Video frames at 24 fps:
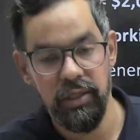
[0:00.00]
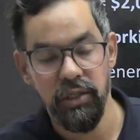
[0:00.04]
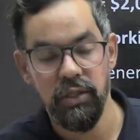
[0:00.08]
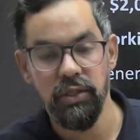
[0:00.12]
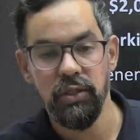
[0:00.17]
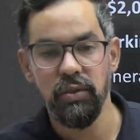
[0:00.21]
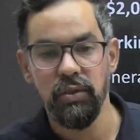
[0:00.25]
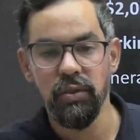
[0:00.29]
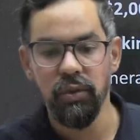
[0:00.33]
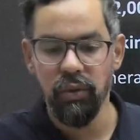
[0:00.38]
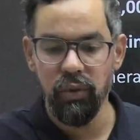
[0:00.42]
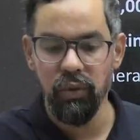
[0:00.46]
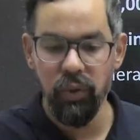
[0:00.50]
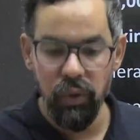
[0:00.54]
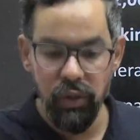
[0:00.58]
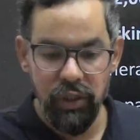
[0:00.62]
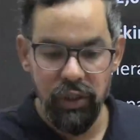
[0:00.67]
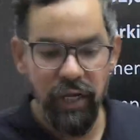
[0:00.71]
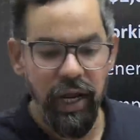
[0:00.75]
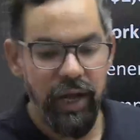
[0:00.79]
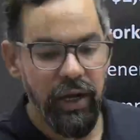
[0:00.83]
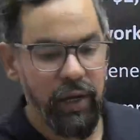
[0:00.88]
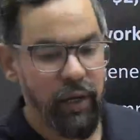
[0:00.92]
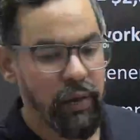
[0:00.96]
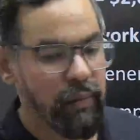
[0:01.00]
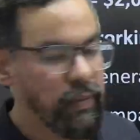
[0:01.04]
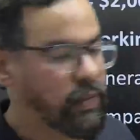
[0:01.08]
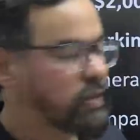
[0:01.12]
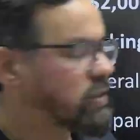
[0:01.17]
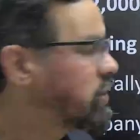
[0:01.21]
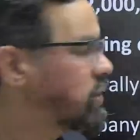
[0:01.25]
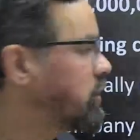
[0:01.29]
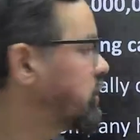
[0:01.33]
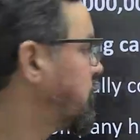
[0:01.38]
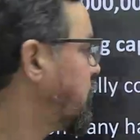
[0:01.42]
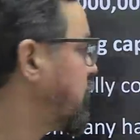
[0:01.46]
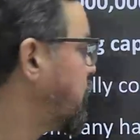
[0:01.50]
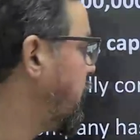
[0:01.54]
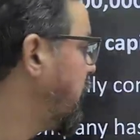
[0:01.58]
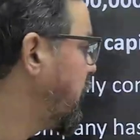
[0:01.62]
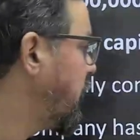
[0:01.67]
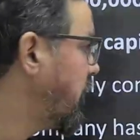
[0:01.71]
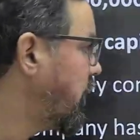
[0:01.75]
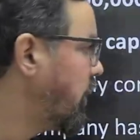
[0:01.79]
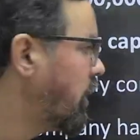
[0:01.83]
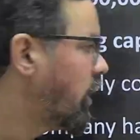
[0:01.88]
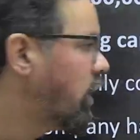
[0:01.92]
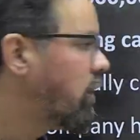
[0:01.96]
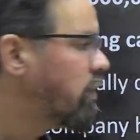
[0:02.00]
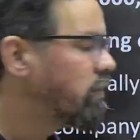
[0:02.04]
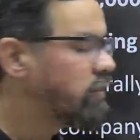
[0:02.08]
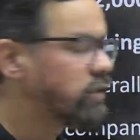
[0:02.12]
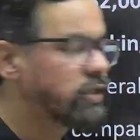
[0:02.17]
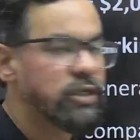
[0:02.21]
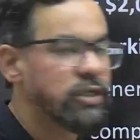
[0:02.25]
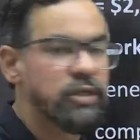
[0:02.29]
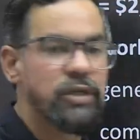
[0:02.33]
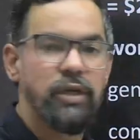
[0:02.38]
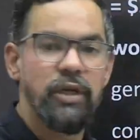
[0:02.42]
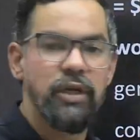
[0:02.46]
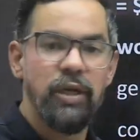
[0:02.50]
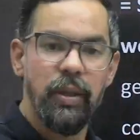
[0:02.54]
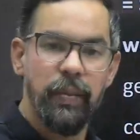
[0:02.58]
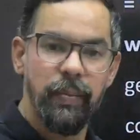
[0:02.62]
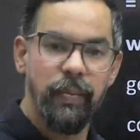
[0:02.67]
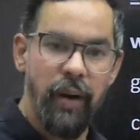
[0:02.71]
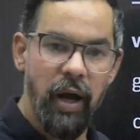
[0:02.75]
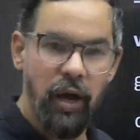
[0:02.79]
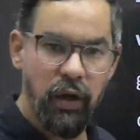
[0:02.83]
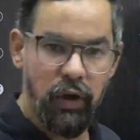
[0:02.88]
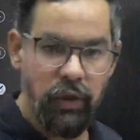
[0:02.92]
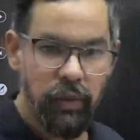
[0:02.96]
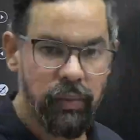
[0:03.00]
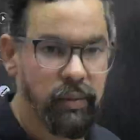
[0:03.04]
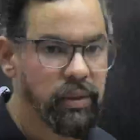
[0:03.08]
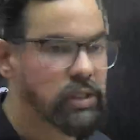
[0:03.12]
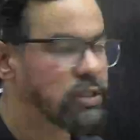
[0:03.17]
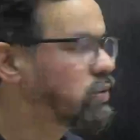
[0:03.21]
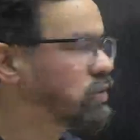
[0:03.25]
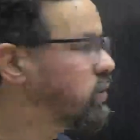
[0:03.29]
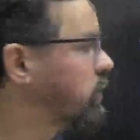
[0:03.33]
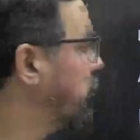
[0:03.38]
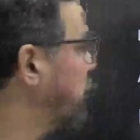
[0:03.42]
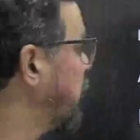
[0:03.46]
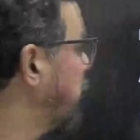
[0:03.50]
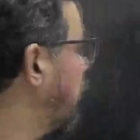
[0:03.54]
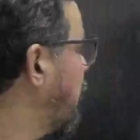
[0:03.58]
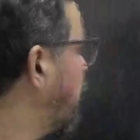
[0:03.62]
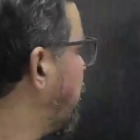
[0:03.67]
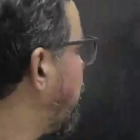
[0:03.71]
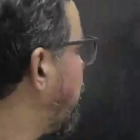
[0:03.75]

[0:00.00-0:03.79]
So those kind of decision making which is generally part of this. Okay?